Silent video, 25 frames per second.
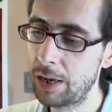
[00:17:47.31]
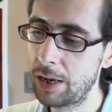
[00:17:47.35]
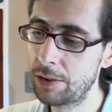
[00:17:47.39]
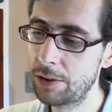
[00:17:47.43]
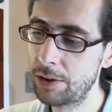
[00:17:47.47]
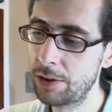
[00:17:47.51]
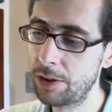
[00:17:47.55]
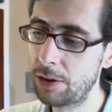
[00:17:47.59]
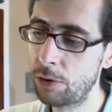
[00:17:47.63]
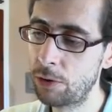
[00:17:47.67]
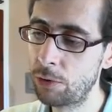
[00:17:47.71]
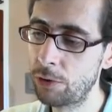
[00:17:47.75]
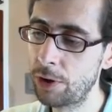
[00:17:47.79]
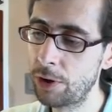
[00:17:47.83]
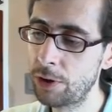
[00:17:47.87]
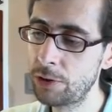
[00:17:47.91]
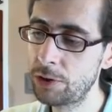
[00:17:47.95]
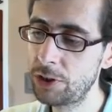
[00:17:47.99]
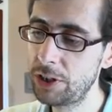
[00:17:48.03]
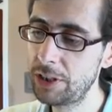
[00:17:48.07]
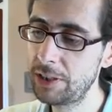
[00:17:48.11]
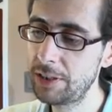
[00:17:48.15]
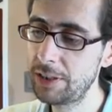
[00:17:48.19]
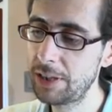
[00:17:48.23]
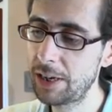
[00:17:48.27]
that although
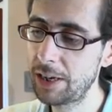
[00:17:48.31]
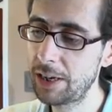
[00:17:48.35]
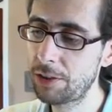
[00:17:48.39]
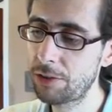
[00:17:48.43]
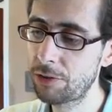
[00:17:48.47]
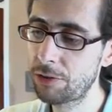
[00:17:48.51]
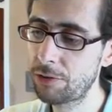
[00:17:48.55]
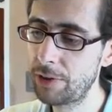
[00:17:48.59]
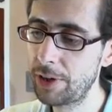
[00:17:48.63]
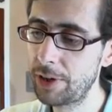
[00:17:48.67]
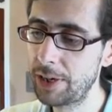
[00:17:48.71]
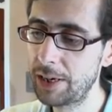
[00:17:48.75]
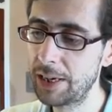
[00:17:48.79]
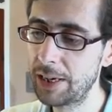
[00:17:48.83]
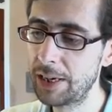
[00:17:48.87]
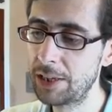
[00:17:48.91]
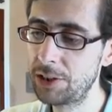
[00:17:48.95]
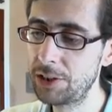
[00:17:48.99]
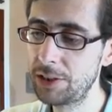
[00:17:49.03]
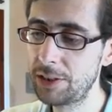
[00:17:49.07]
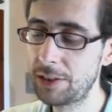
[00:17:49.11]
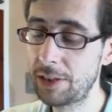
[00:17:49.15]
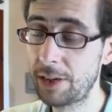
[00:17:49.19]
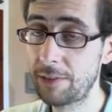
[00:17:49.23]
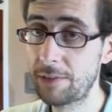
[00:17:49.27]
GTA 3
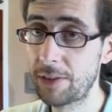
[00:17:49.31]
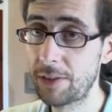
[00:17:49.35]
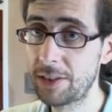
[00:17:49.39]
and GTA